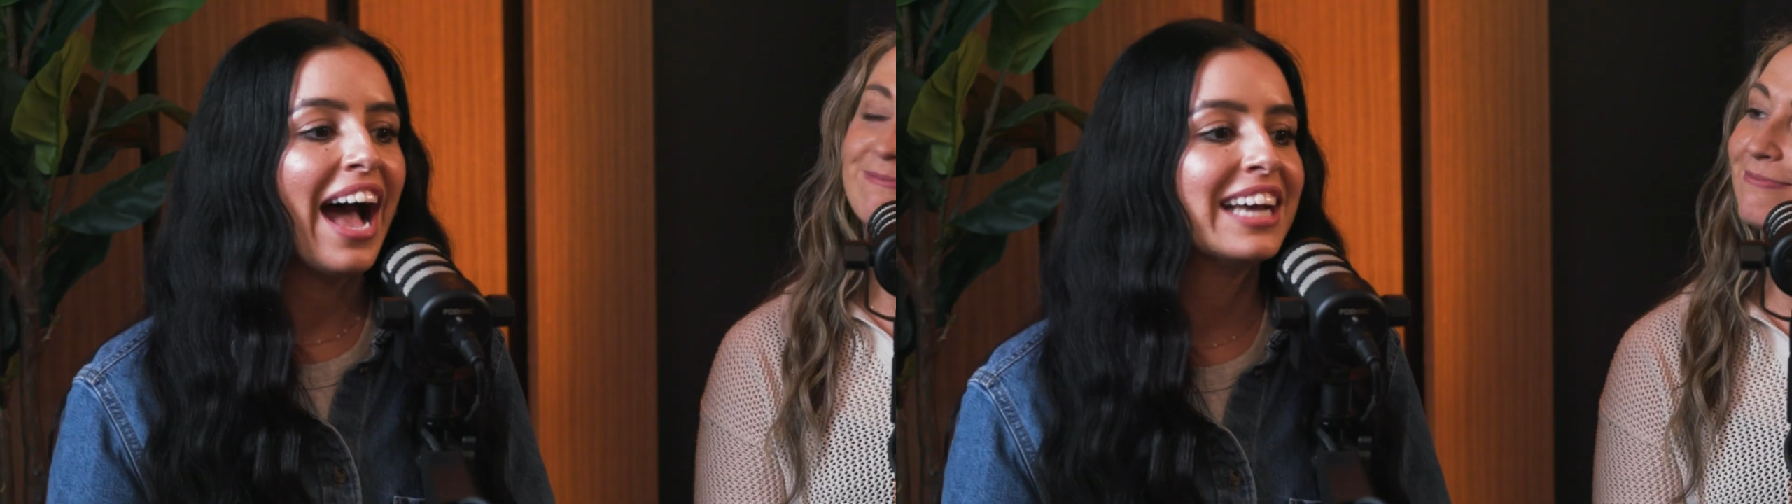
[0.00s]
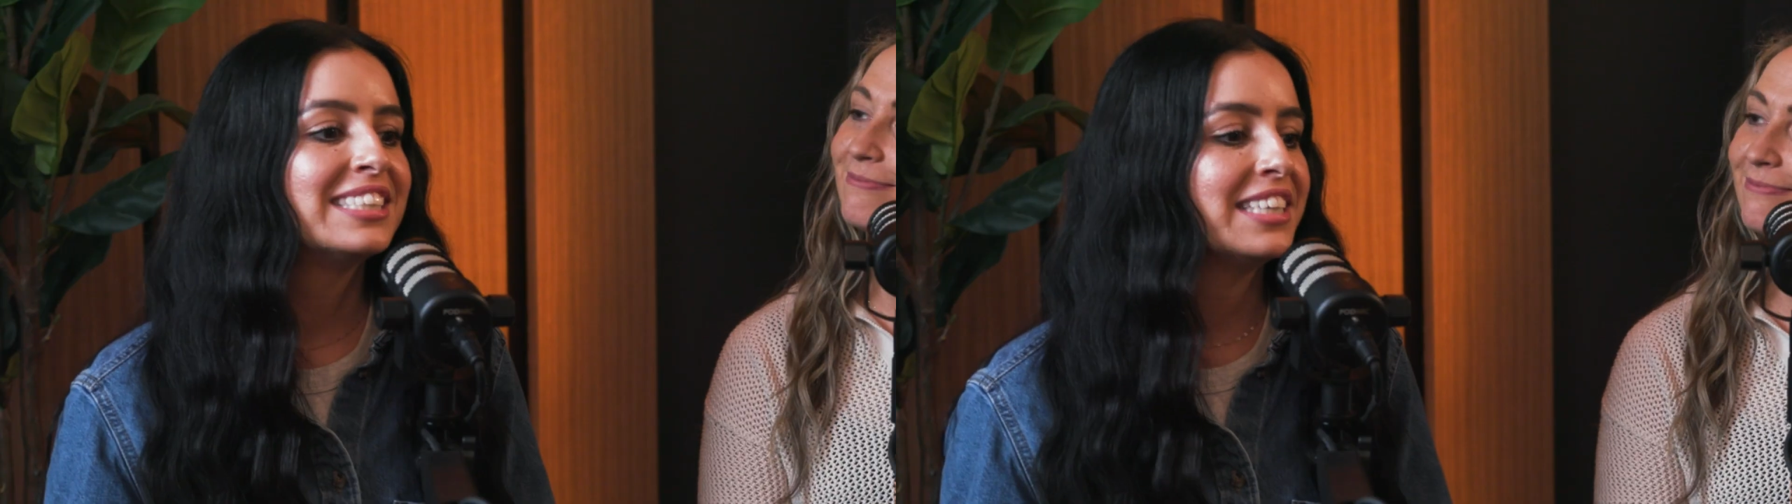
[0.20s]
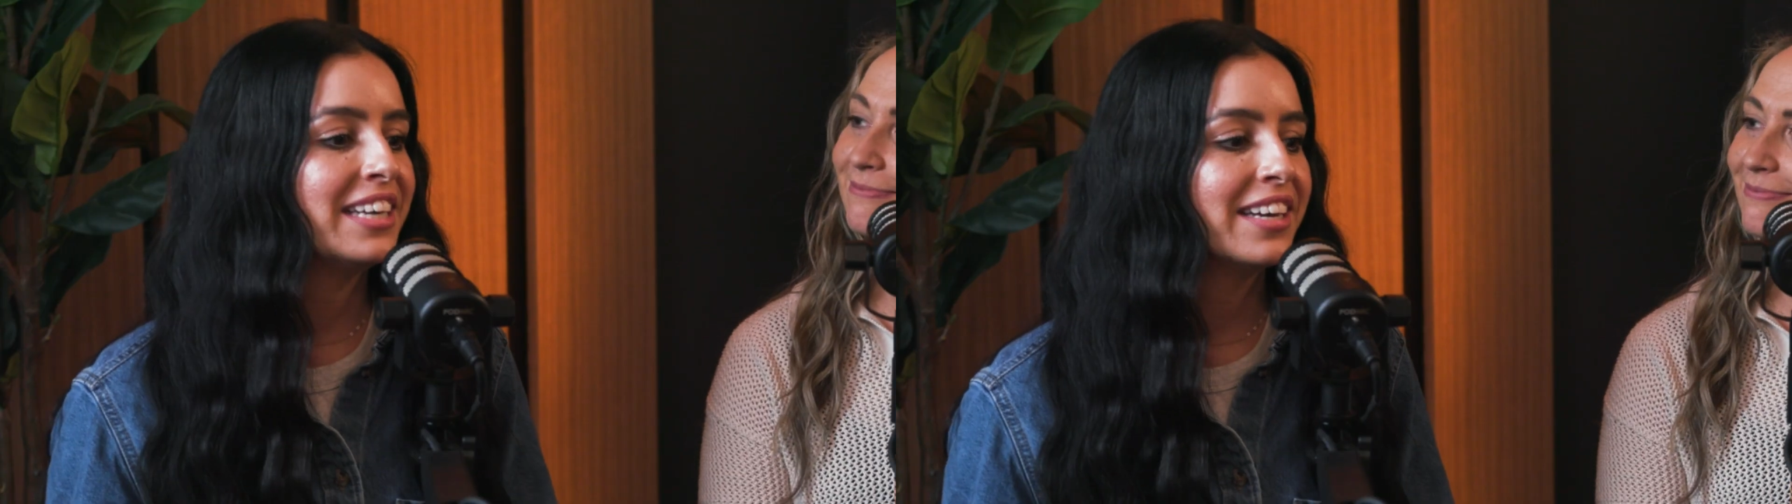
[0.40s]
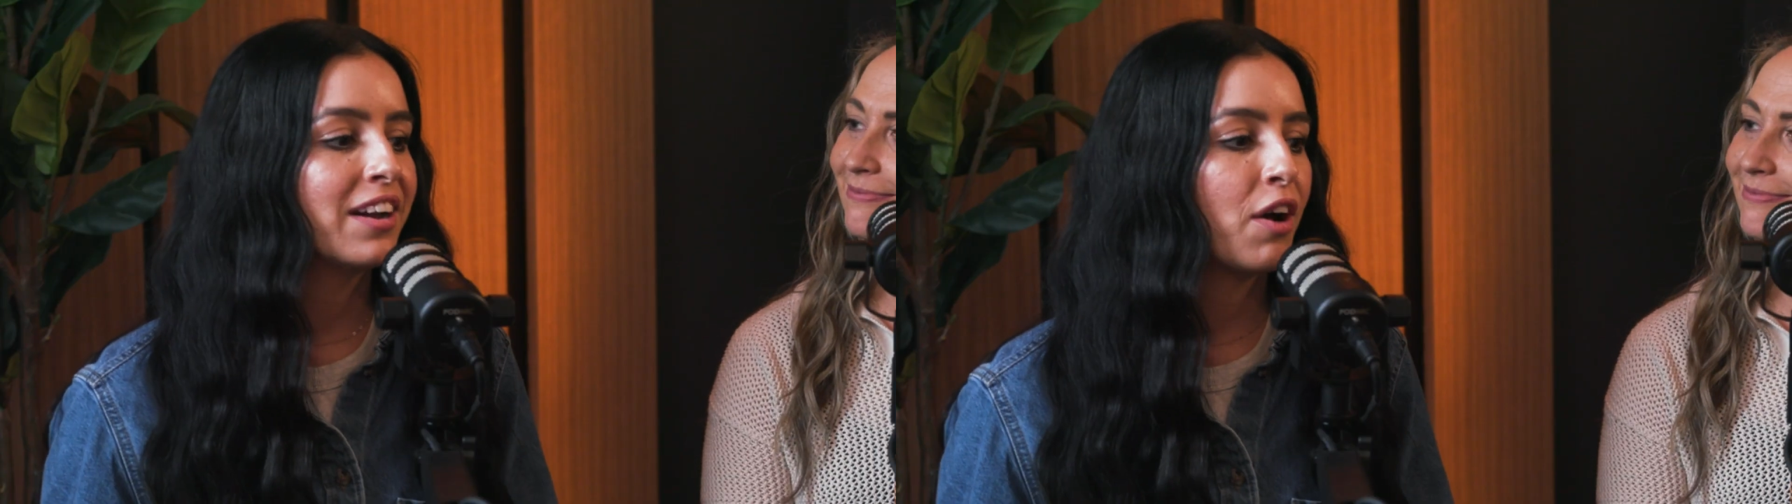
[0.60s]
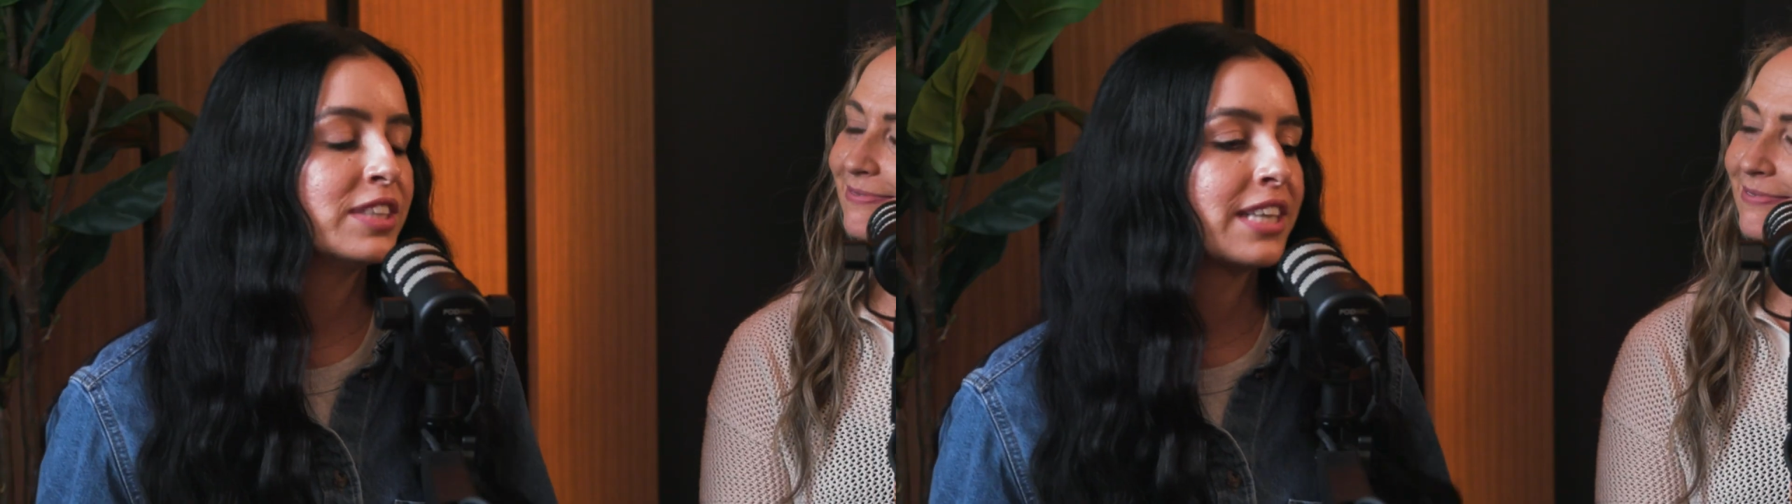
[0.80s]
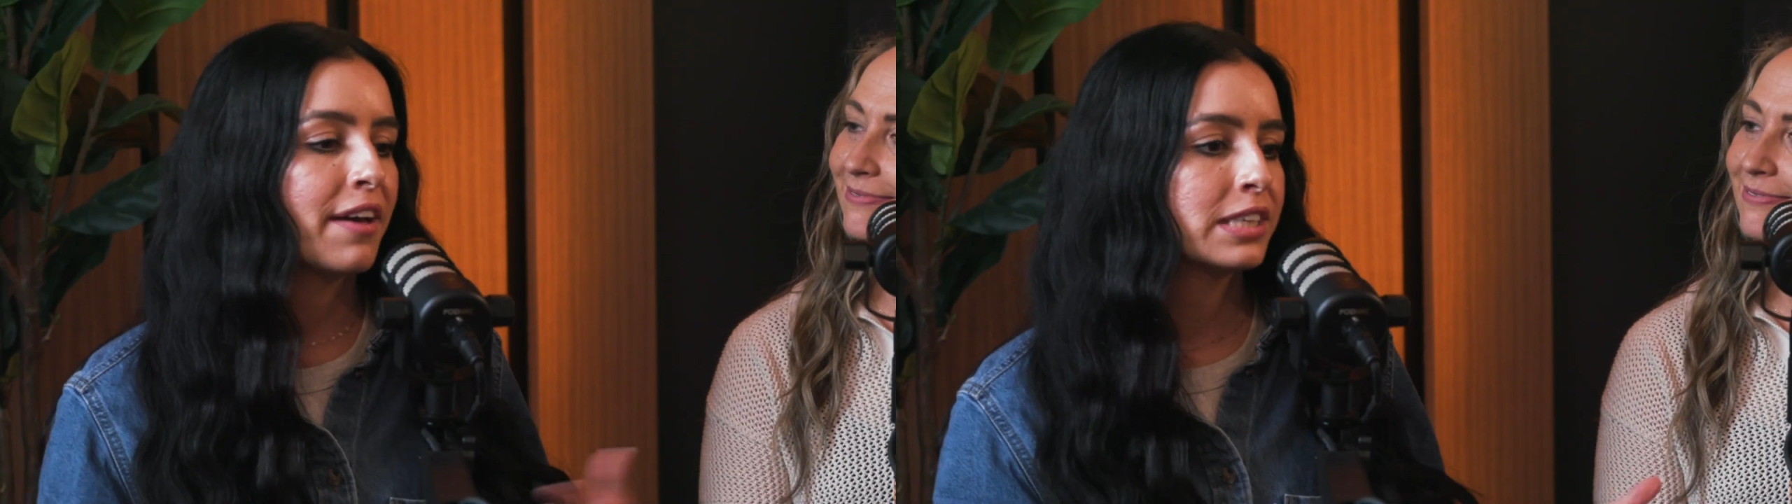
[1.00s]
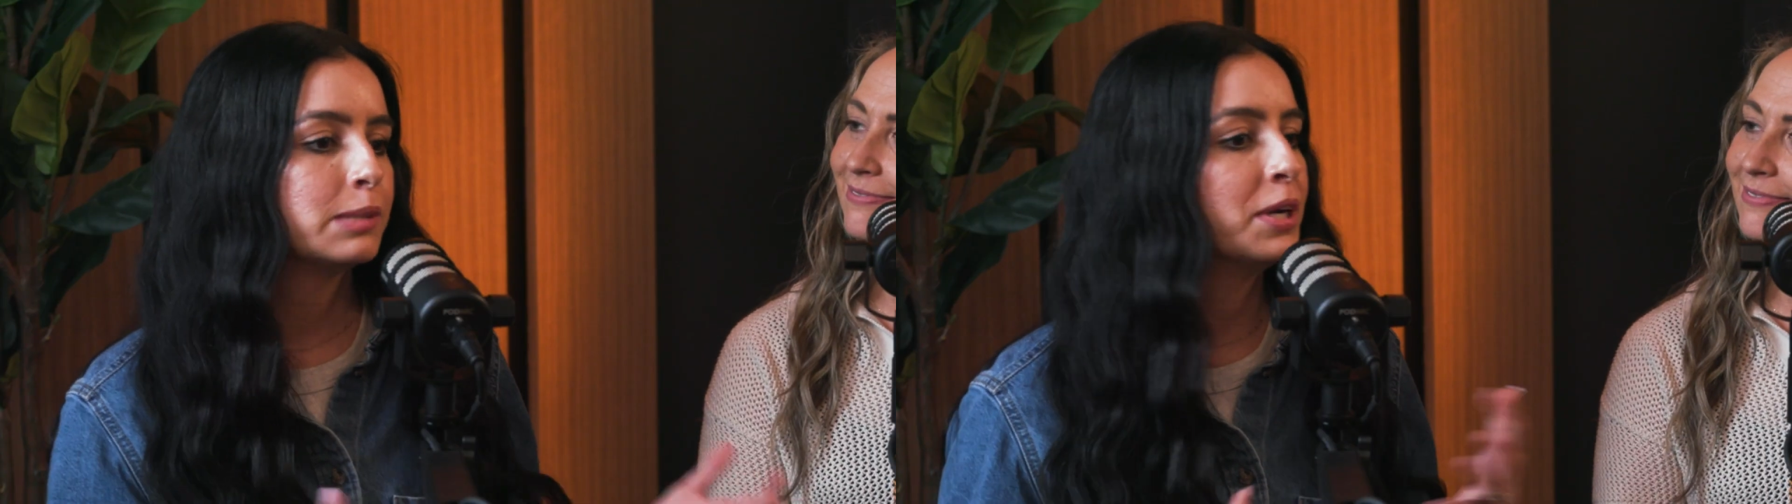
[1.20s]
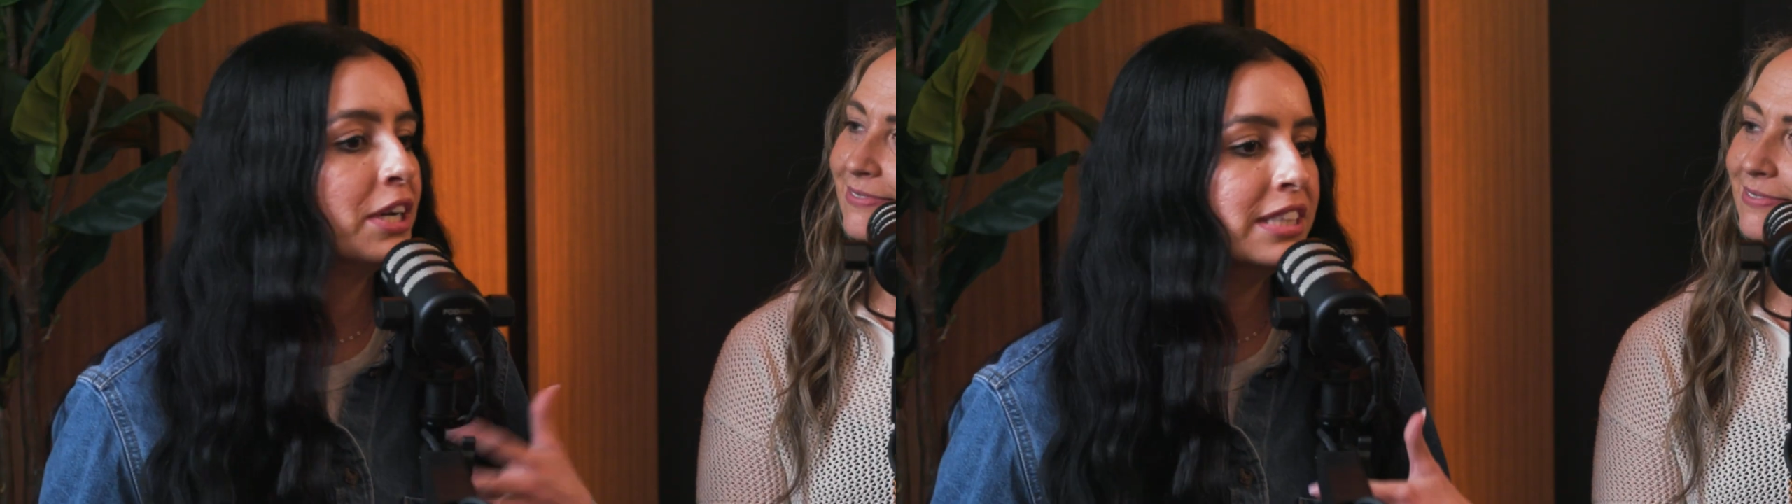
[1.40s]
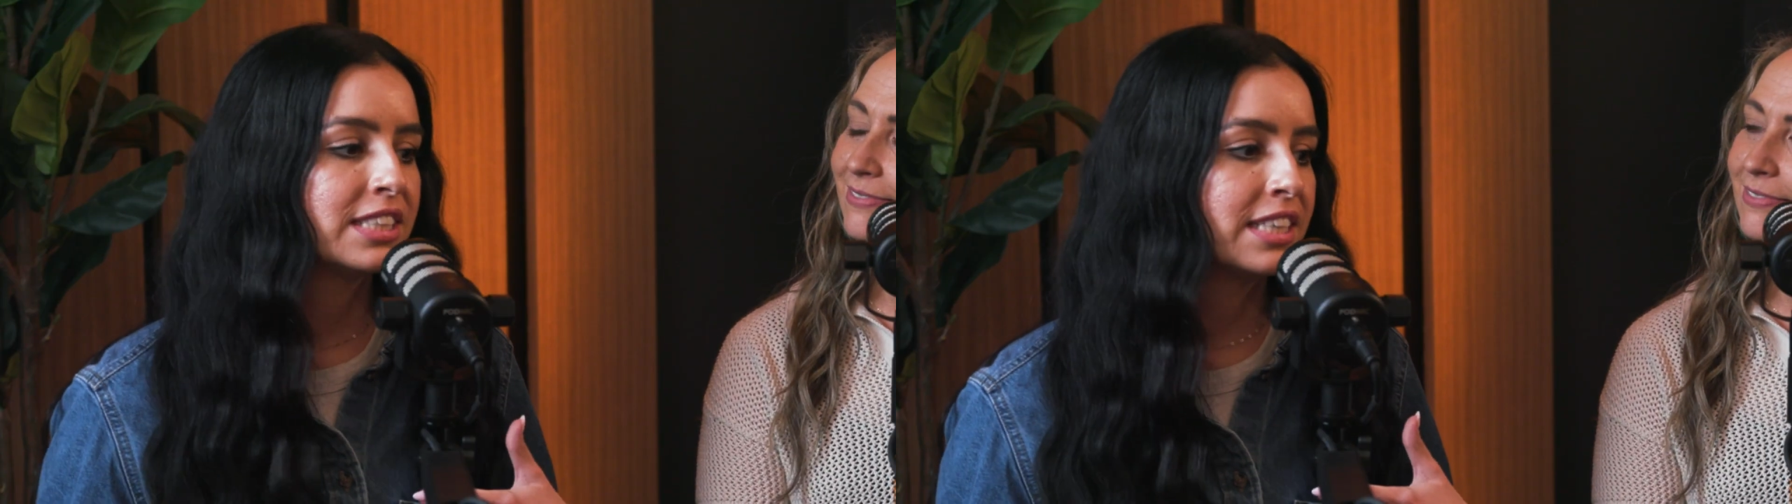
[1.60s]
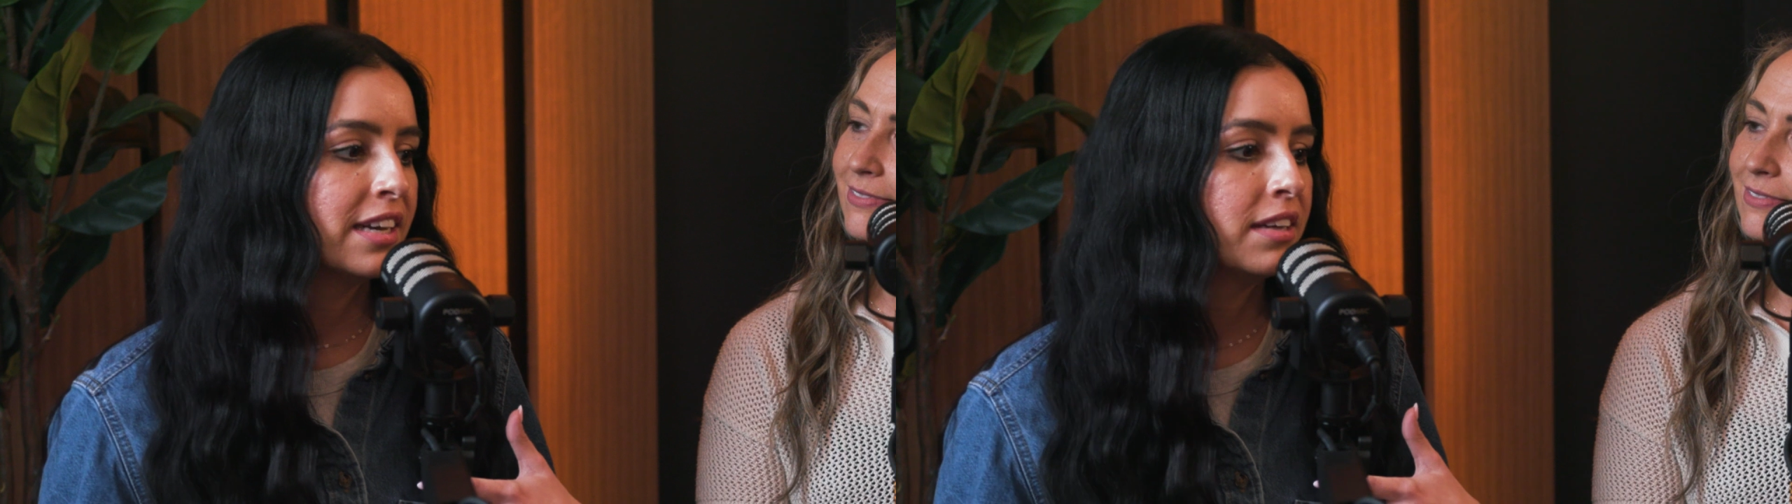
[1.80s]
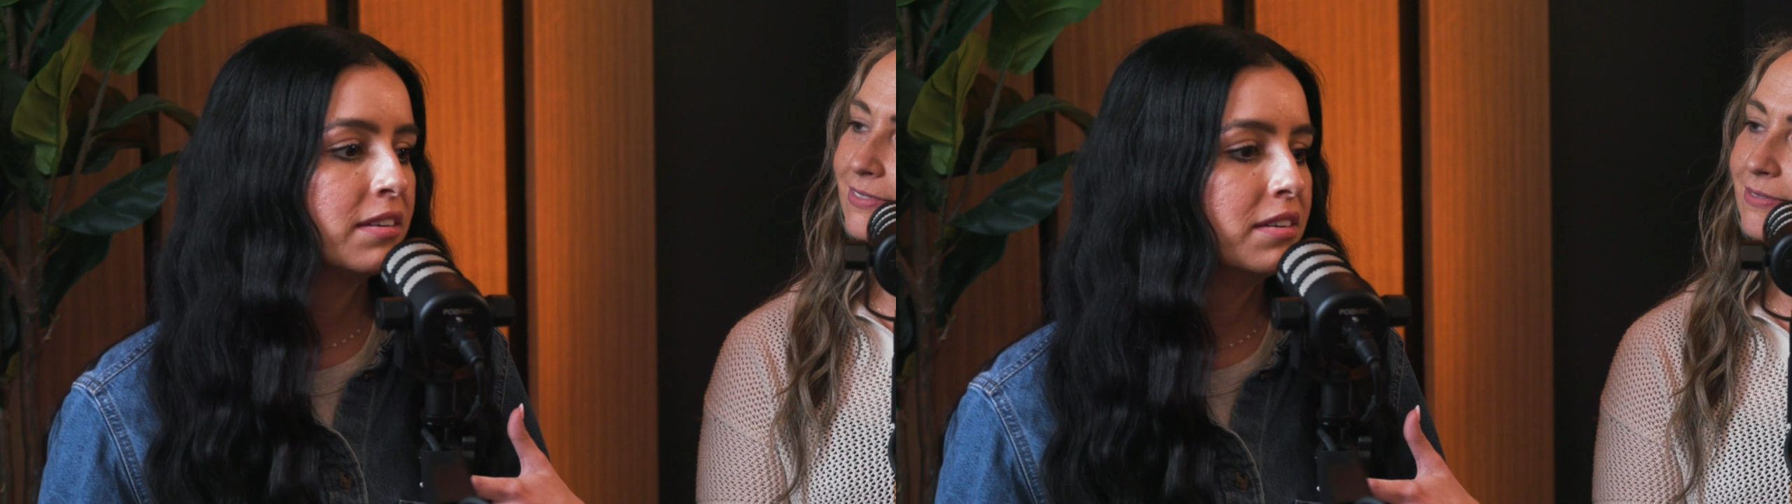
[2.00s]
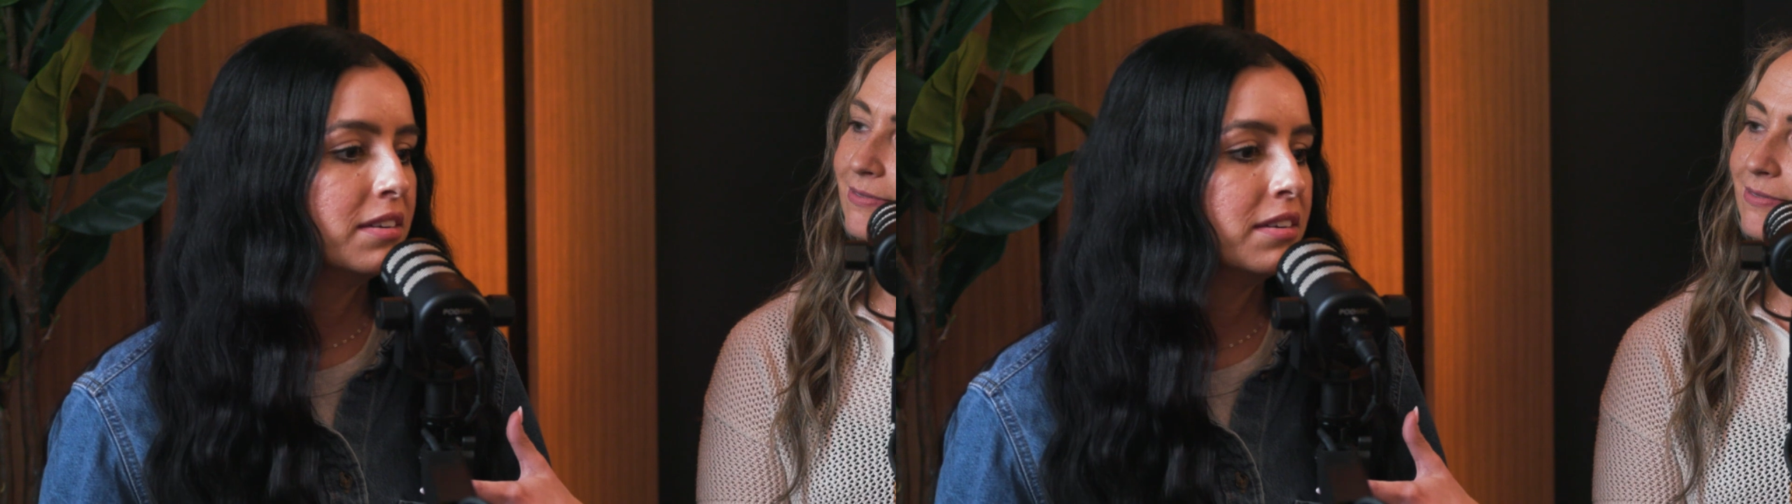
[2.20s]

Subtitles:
I see it. Obviously, I've experienced it